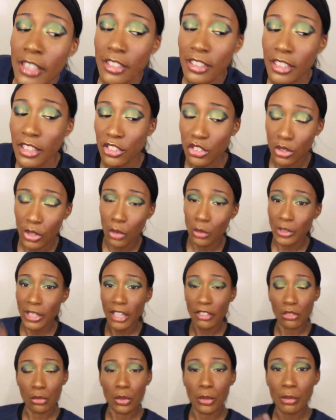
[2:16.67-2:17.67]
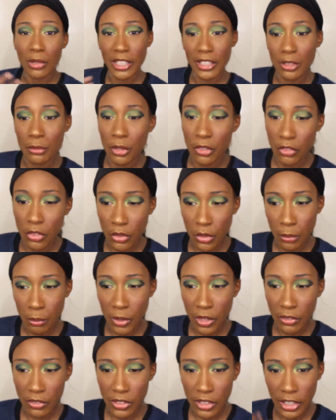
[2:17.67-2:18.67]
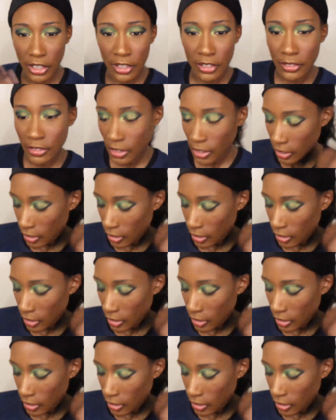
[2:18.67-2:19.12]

because you only have to replace them every three months, and